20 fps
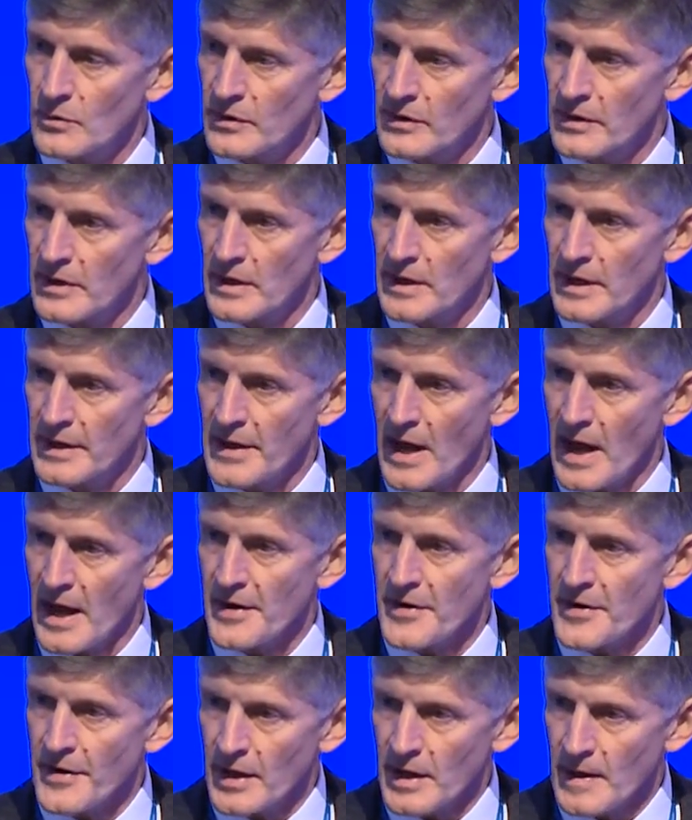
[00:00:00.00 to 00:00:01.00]
we're an
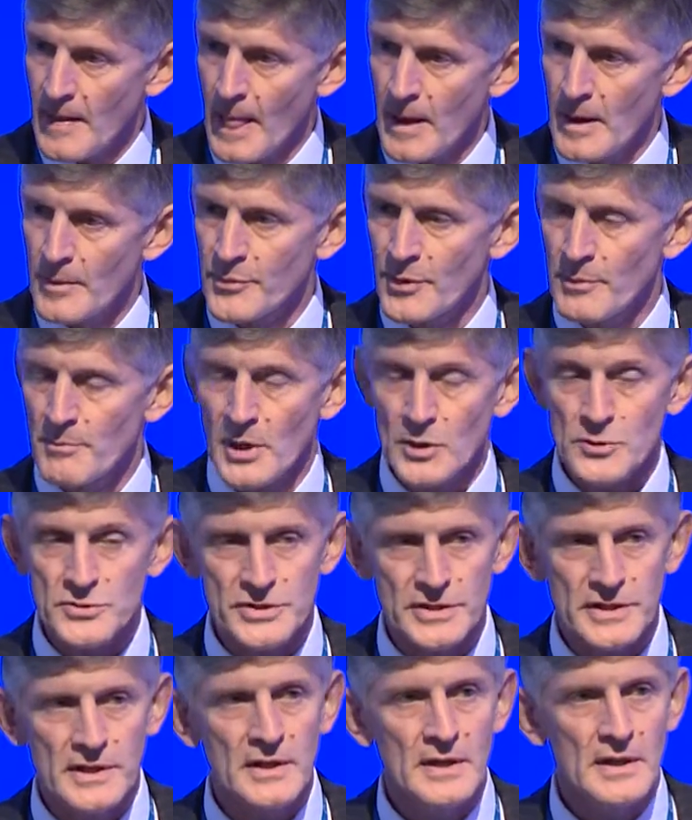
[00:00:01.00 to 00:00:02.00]

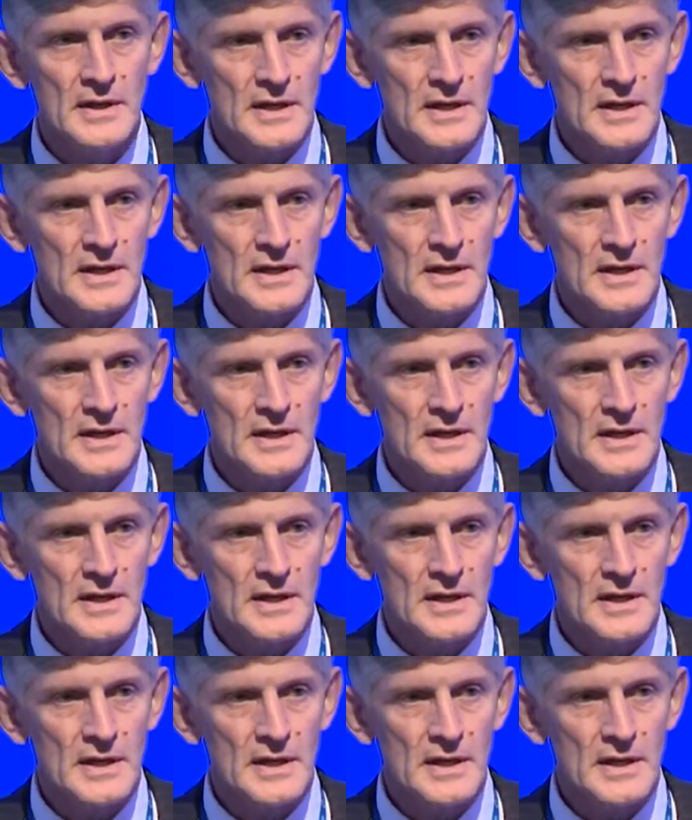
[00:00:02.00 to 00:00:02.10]
under-promoted